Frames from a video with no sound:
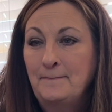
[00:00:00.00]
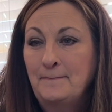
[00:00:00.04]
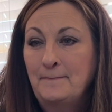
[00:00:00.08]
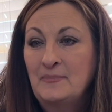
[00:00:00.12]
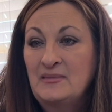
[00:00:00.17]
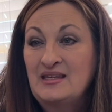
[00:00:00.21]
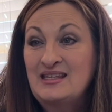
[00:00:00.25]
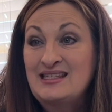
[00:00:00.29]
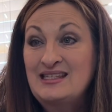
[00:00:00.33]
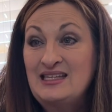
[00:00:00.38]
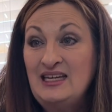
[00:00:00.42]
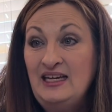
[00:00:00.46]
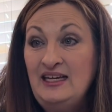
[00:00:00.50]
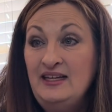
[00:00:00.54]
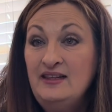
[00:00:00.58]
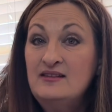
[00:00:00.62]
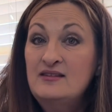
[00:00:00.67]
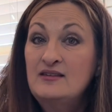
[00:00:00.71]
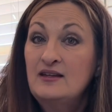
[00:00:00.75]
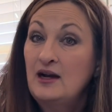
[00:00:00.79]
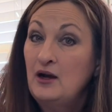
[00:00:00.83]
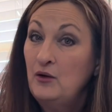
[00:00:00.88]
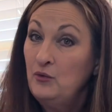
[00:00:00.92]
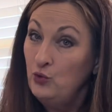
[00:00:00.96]
seeds
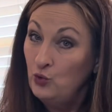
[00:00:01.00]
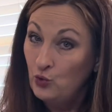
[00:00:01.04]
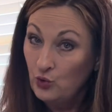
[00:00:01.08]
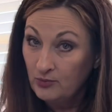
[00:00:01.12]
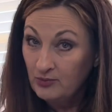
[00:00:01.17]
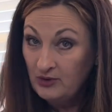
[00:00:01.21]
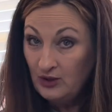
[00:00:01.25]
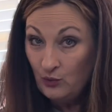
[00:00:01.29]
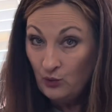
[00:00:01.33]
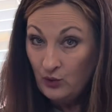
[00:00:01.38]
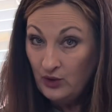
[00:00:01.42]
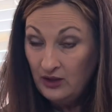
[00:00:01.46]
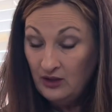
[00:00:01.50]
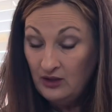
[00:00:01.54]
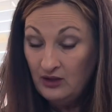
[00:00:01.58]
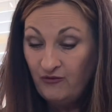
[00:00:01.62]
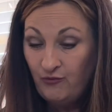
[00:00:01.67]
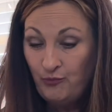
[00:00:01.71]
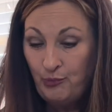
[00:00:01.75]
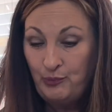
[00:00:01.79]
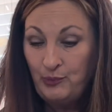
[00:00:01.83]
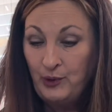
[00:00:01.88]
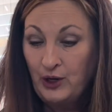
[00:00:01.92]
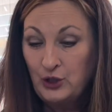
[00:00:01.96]
that I normally wouldn't
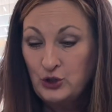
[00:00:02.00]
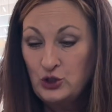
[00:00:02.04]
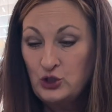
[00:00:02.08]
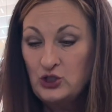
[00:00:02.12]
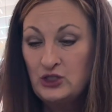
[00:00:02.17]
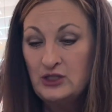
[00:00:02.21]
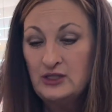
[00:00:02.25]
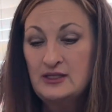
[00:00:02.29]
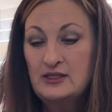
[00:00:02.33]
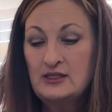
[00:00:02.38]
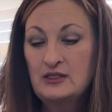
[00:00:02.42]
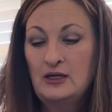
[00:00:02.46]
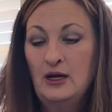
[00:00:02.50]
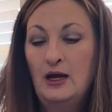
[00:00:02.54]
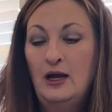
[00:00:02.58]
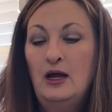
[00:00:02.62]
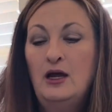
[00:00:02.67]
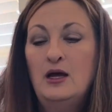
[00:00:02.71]
have purchased.